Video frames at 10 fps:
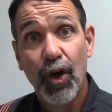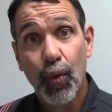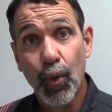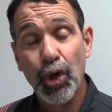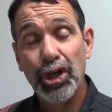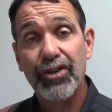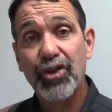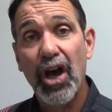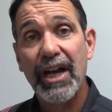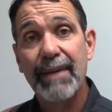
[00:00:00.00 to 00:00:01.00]
We're going to
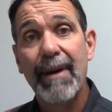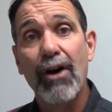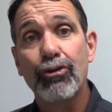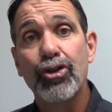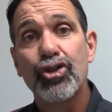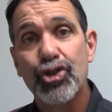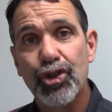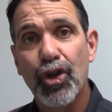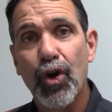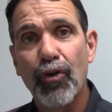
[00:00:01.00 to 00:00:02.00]
talk about
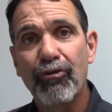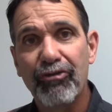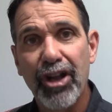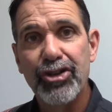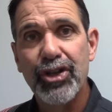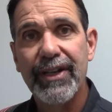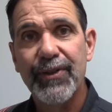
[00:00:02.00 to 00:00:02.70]
slow flushing